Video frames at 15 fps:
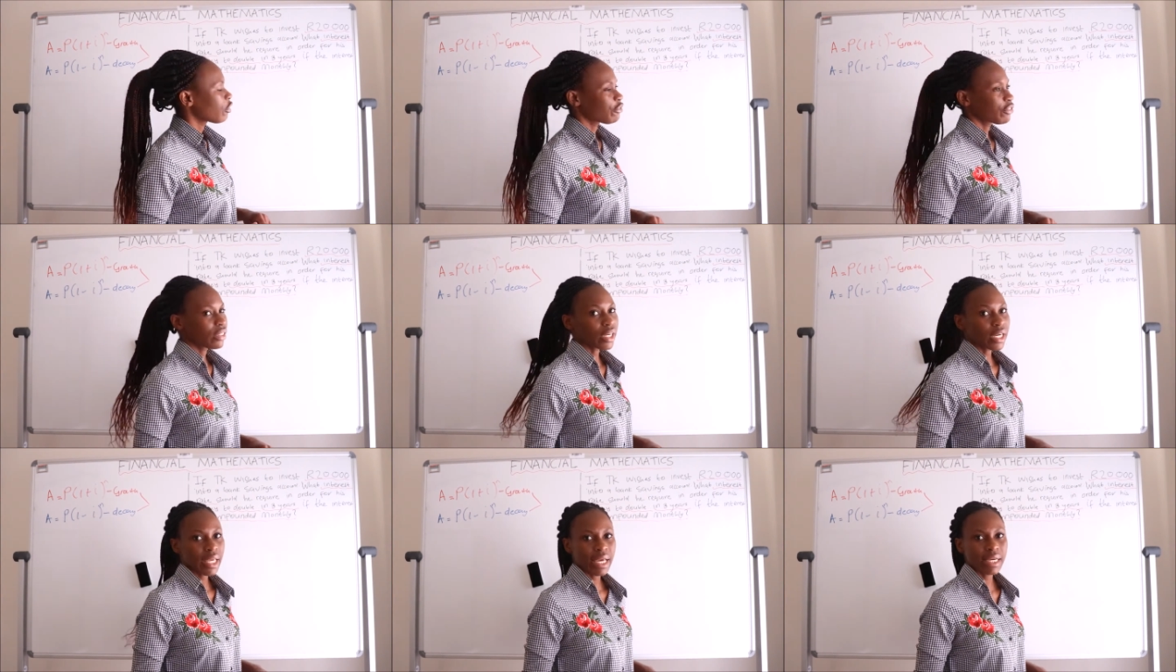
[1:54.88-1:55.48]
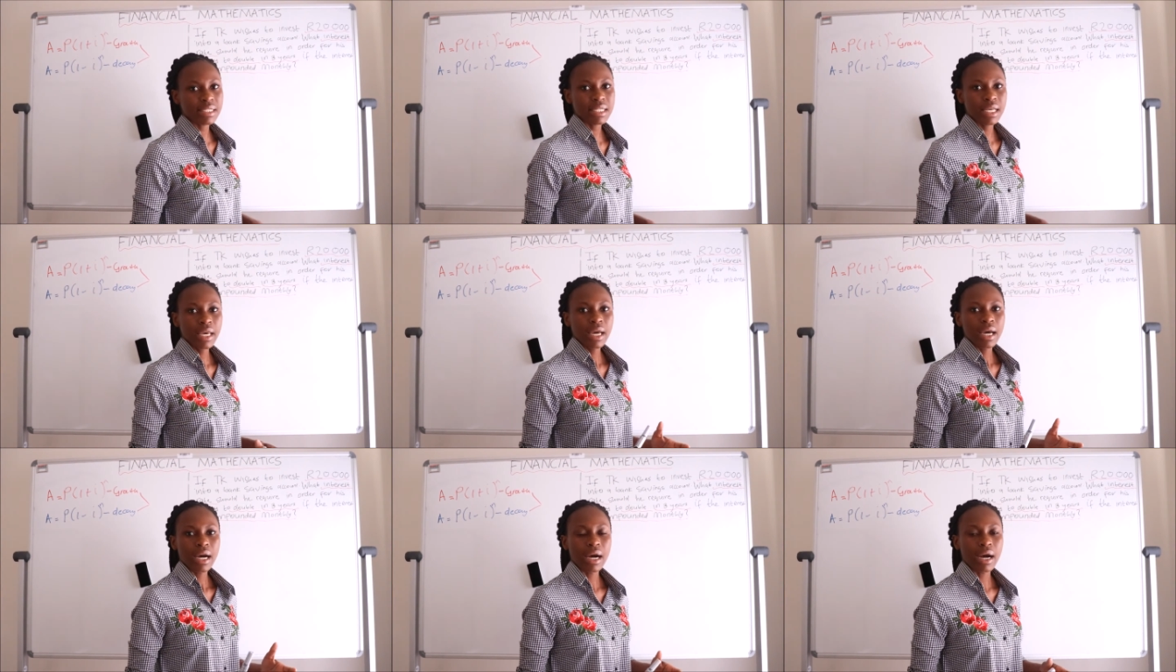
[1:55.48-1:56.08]
of 3 years,
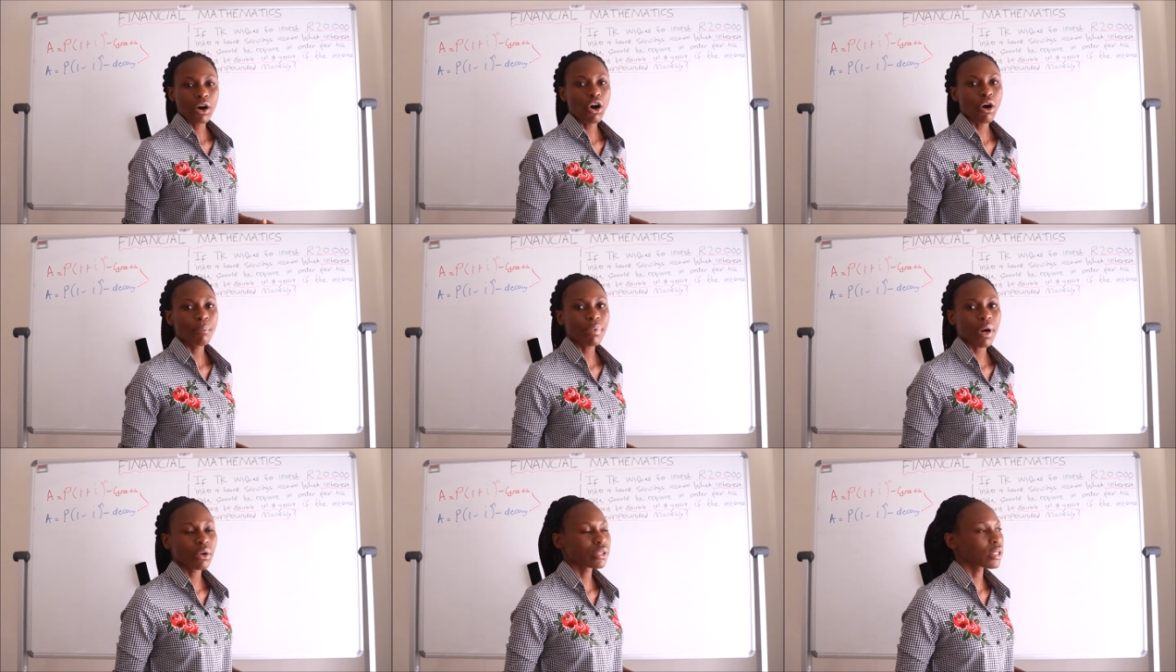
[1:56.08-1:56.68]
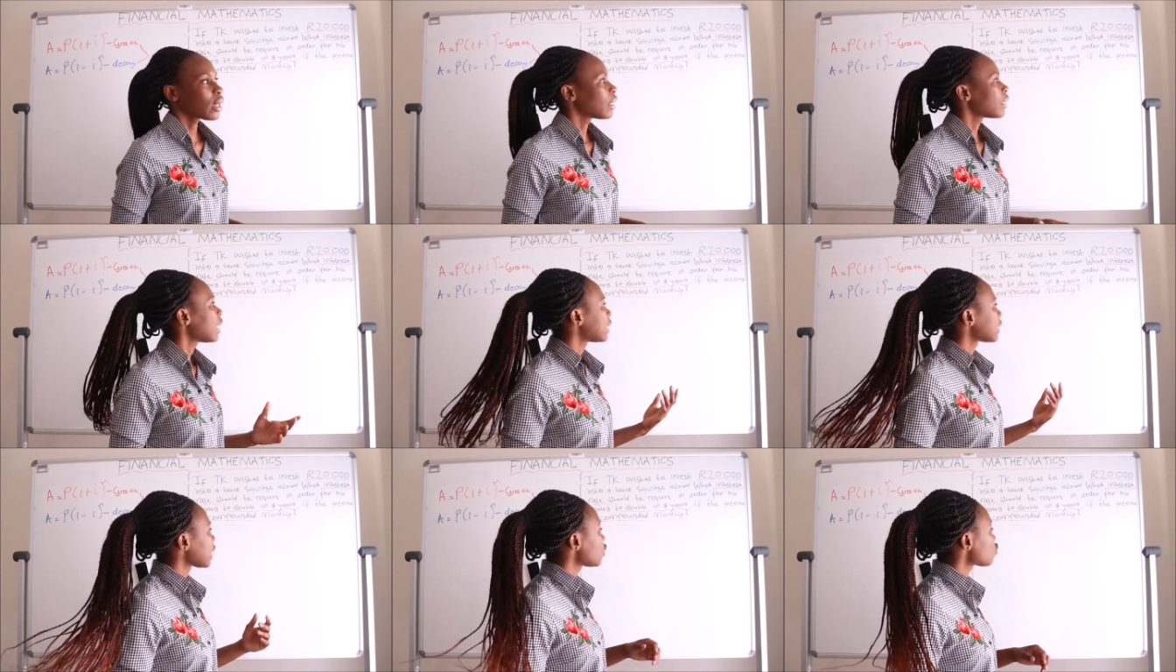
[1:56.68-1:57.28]

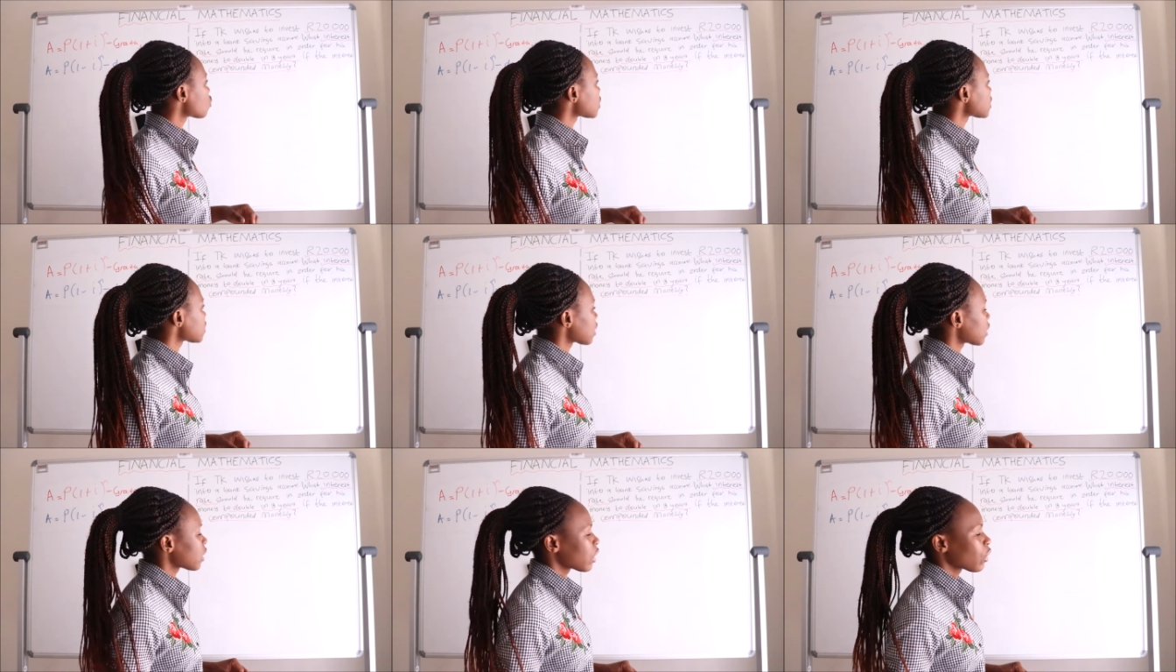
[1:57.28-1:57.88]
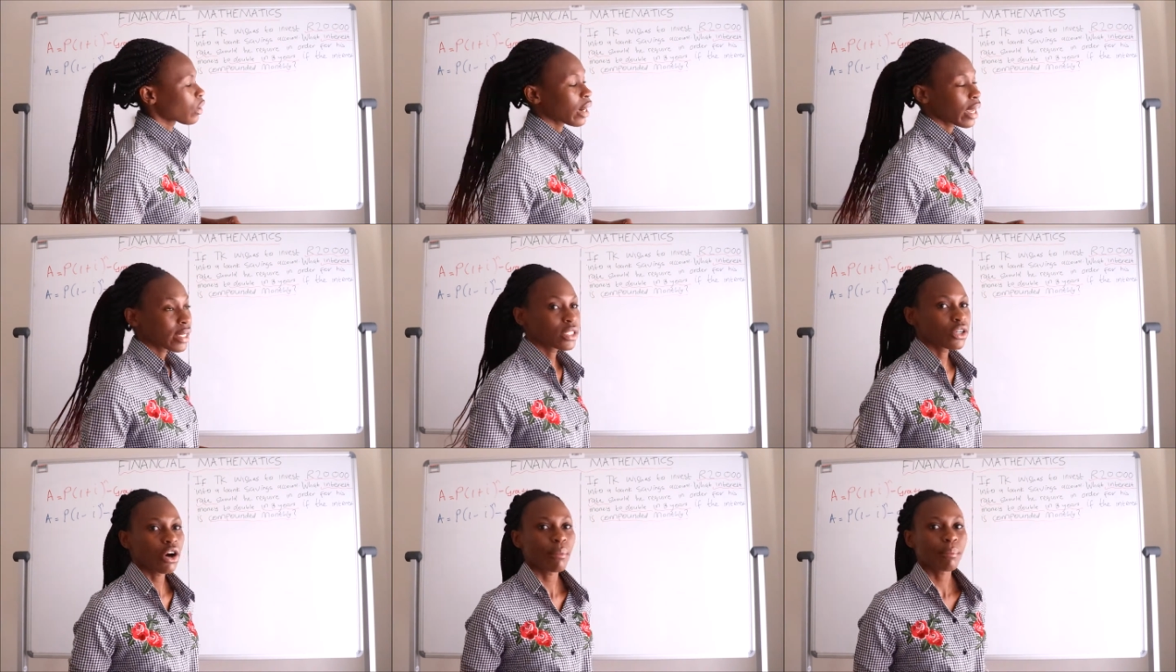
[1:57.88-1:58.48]
and the interest
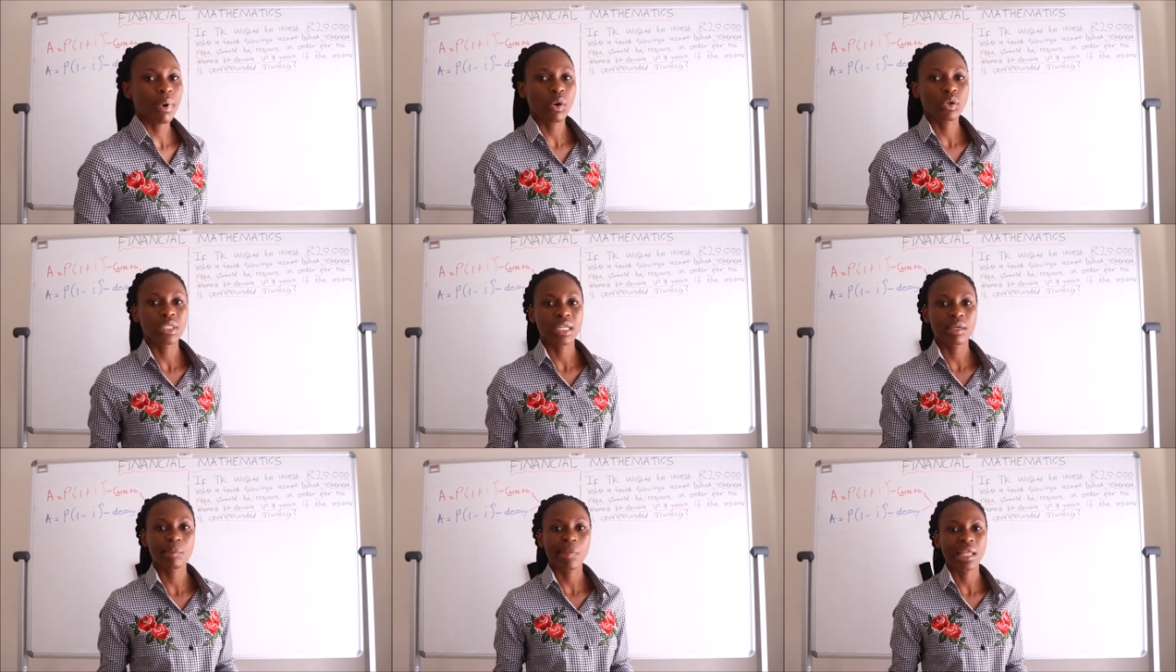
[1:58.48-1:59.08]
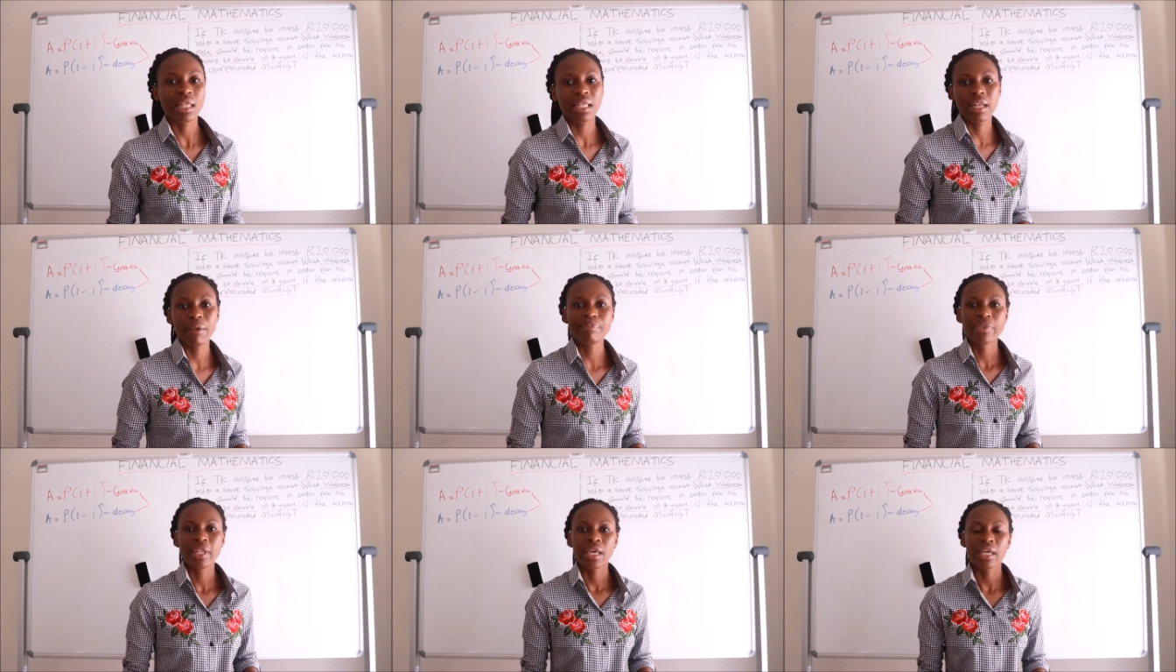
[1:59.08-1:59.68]
rate compounded monthly,
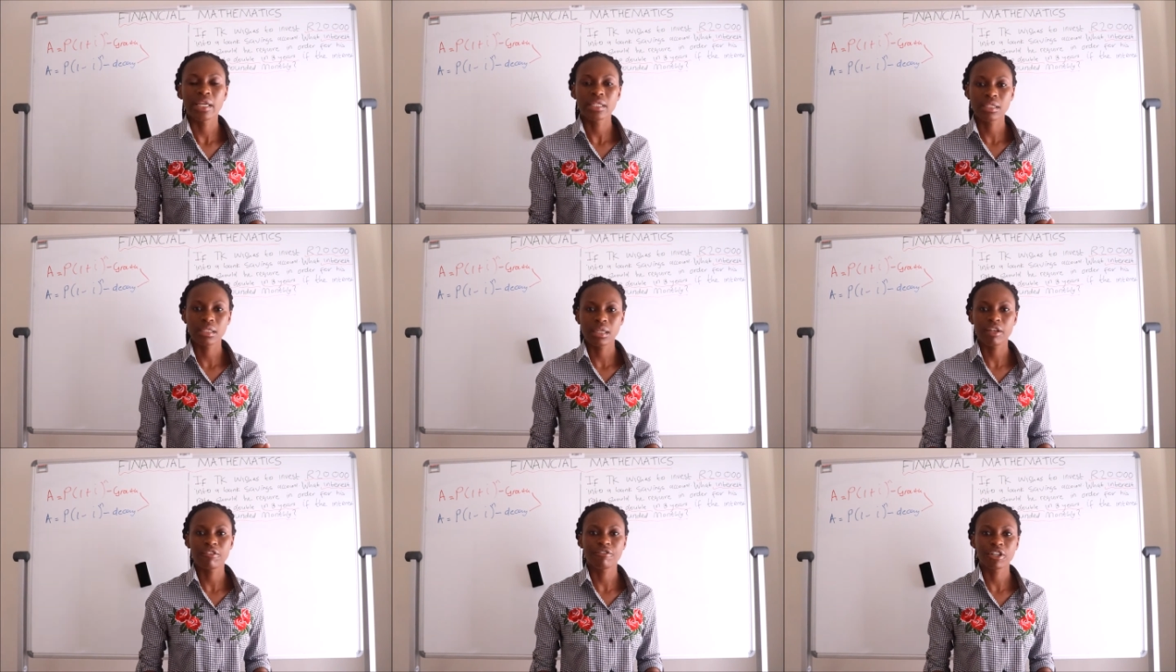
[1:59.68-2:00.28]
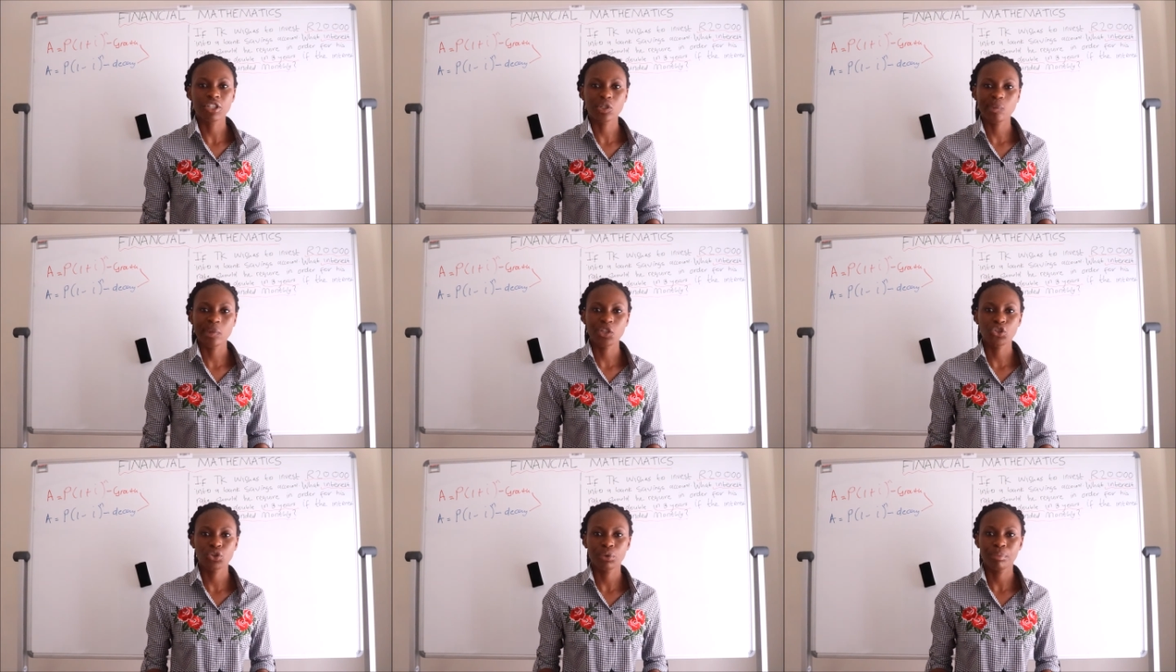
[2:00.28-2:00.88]
his
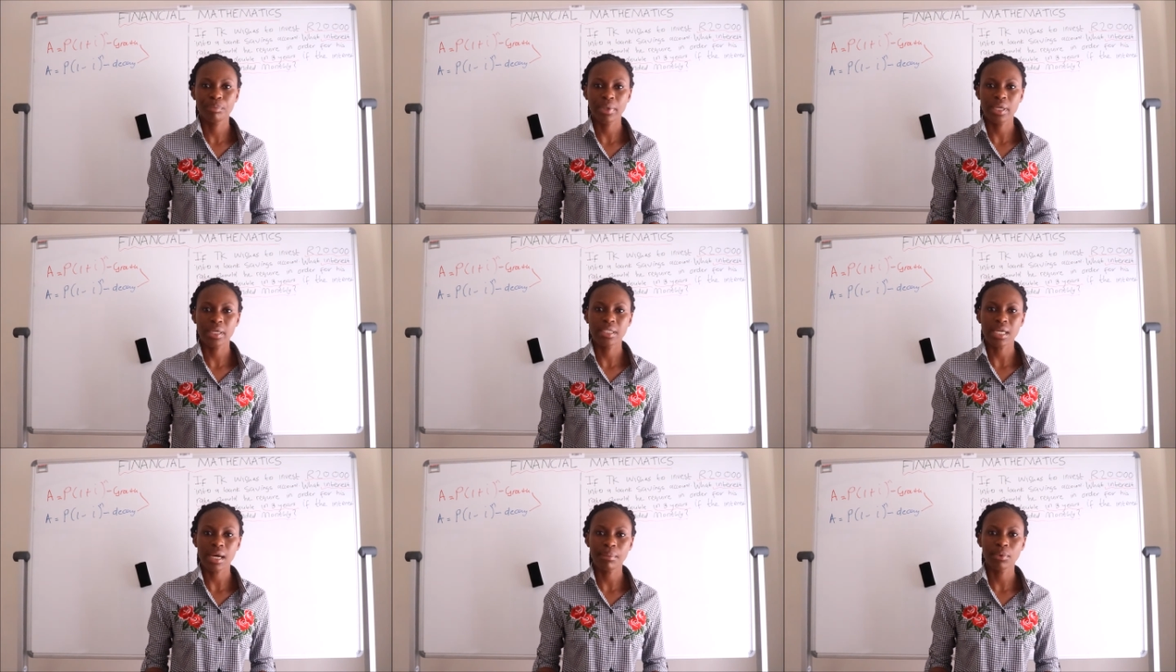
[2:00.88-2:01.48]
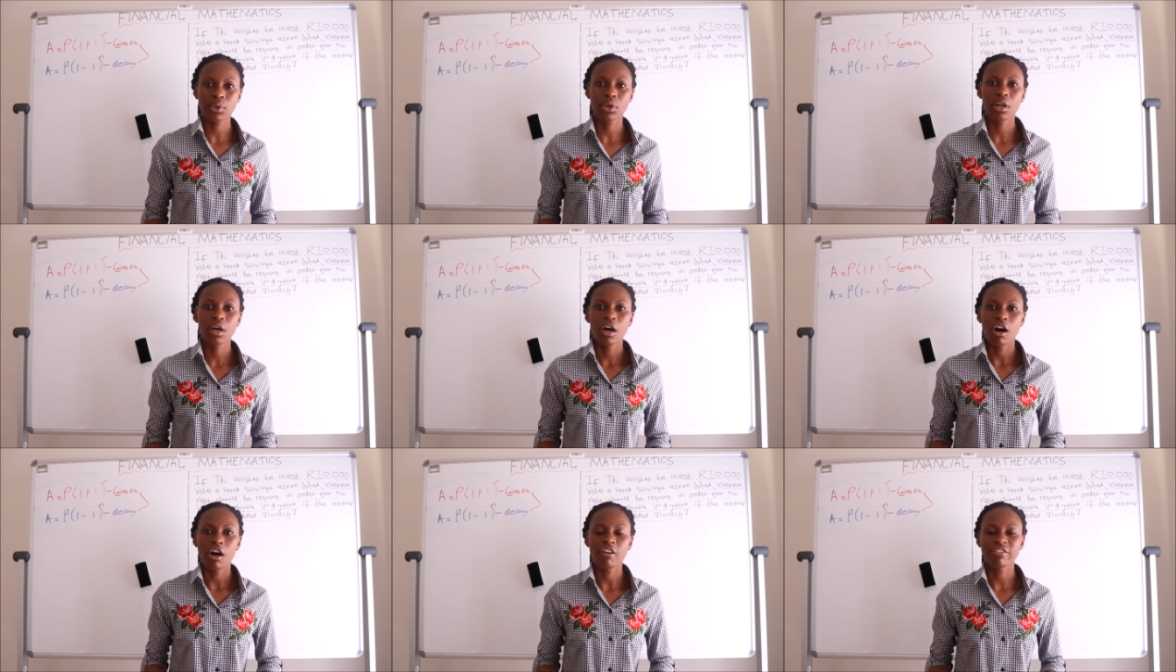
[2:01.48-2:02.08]
investment should be double
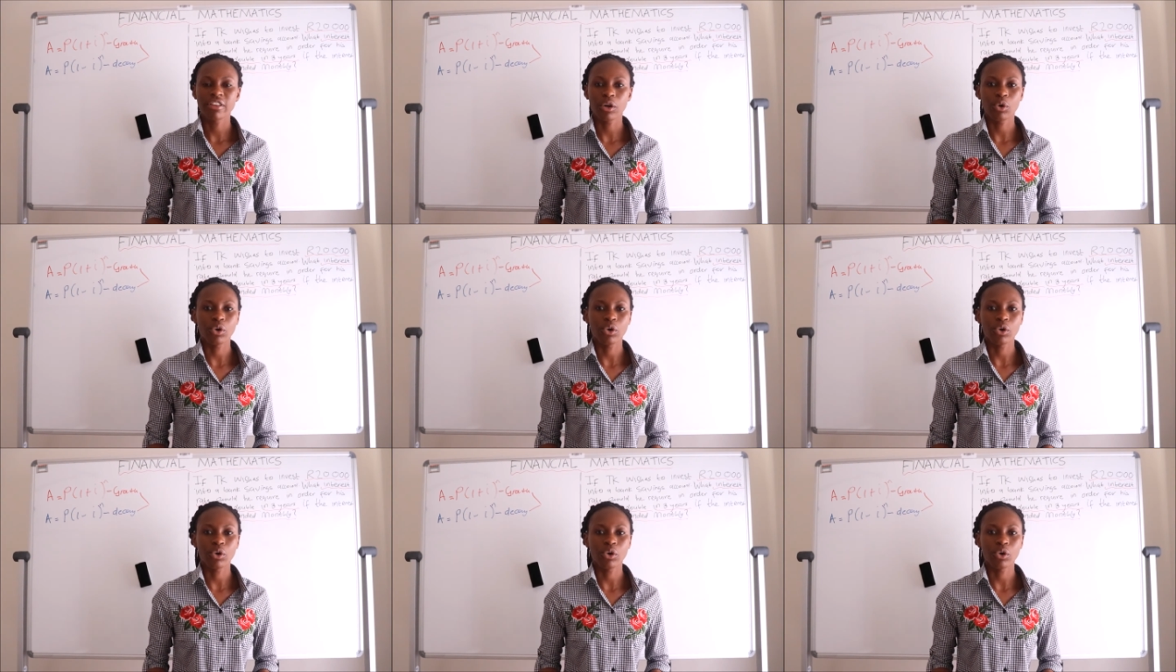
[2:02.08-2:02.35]
of the